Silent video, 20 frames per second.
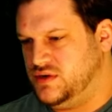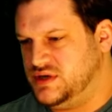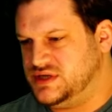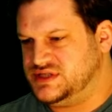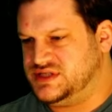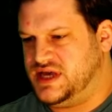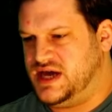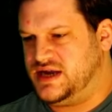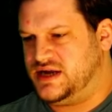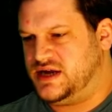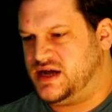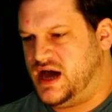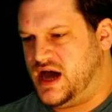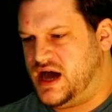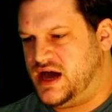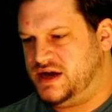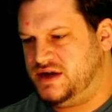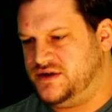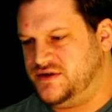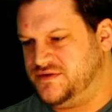who is then
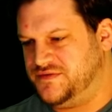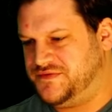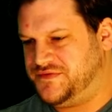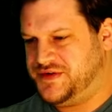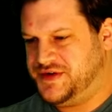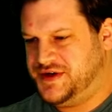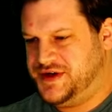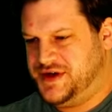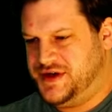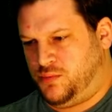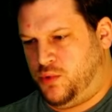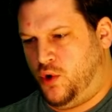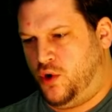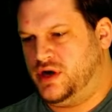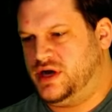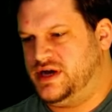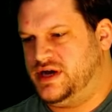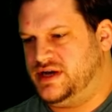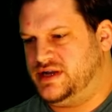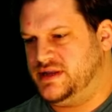kind of
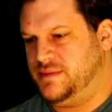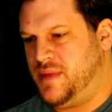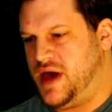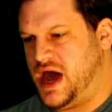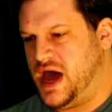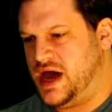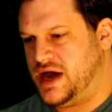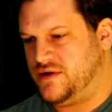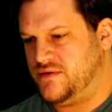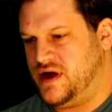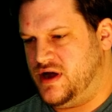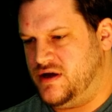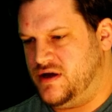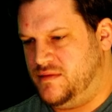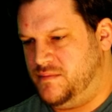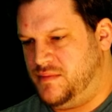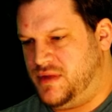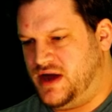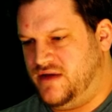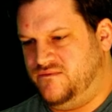supported in the
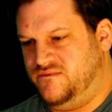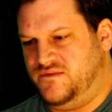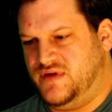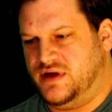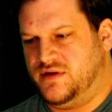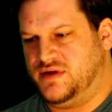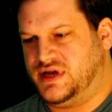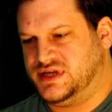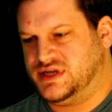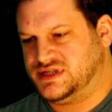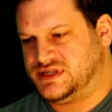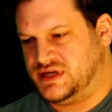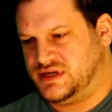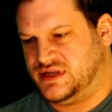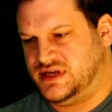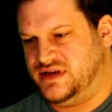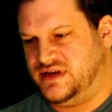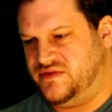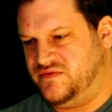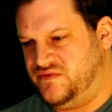background by various
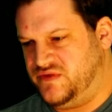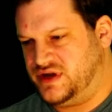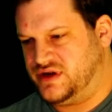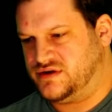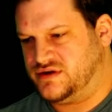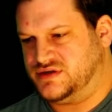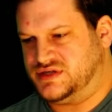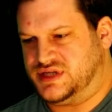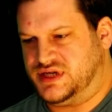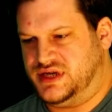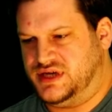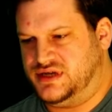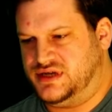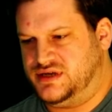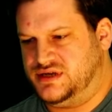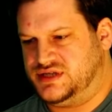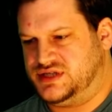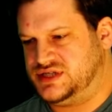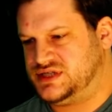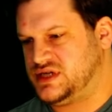elite figures
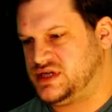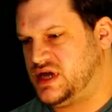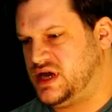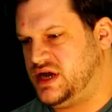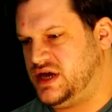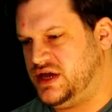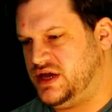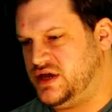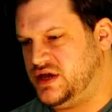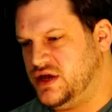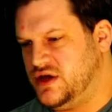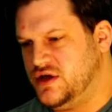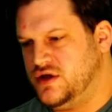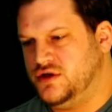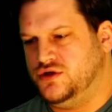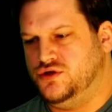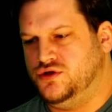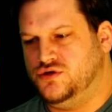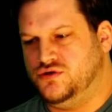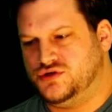in society,
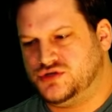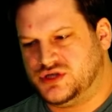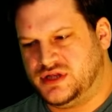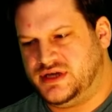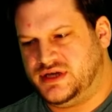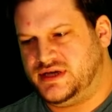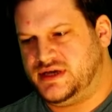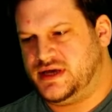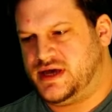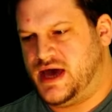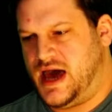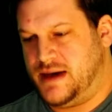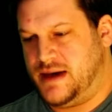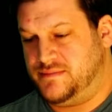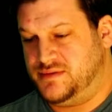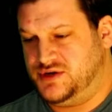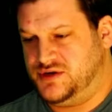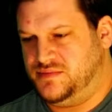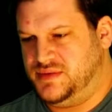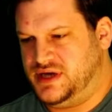usually
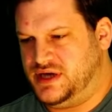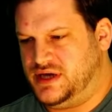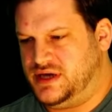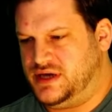happen to